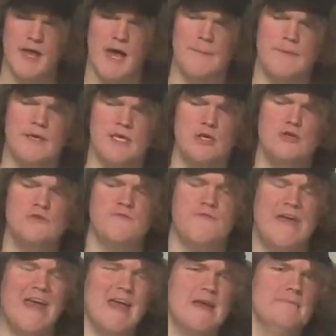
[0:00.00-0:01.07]
I'm a huge
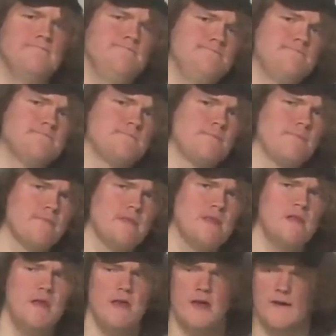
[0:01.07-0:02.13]
fan
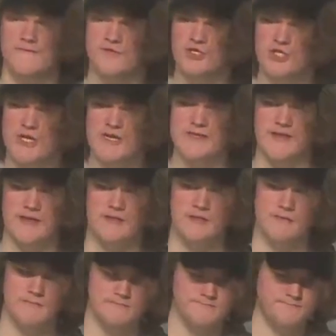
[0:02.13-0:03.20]
of Cheez-Its